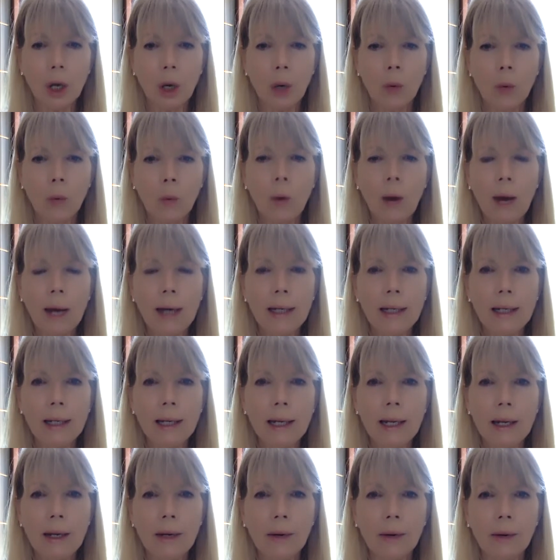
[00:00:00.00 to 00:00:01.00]
right
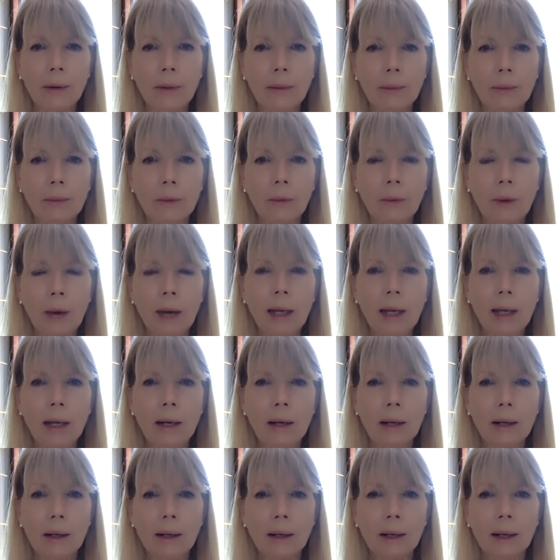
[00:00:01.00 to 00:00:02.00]
here, right here.